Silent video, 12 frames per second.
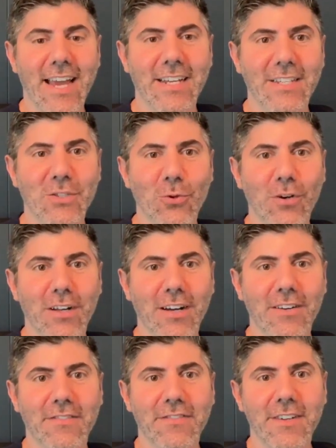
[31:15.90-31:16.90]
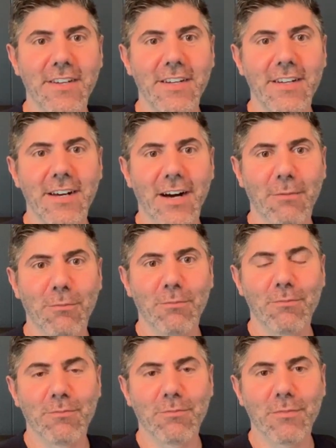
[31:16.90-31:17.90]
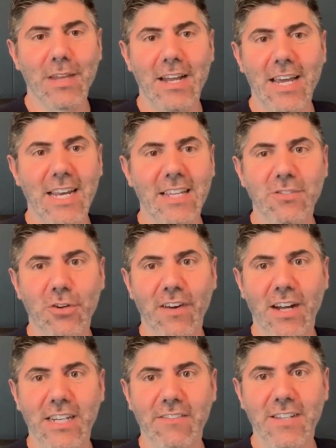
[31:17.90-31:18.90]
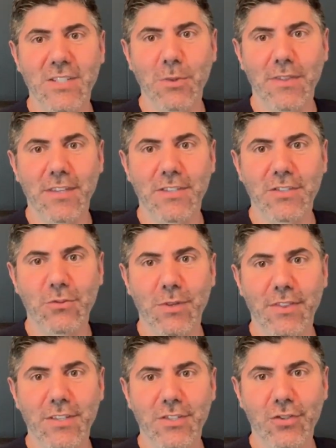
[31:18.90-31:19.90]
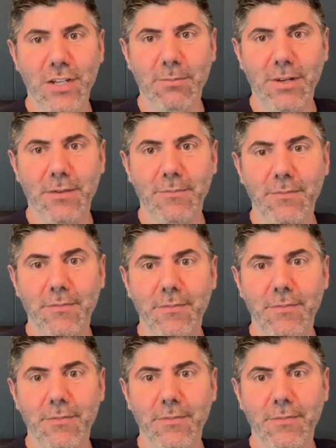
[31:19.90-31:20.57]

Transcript: any sort of unevenness with this treatment.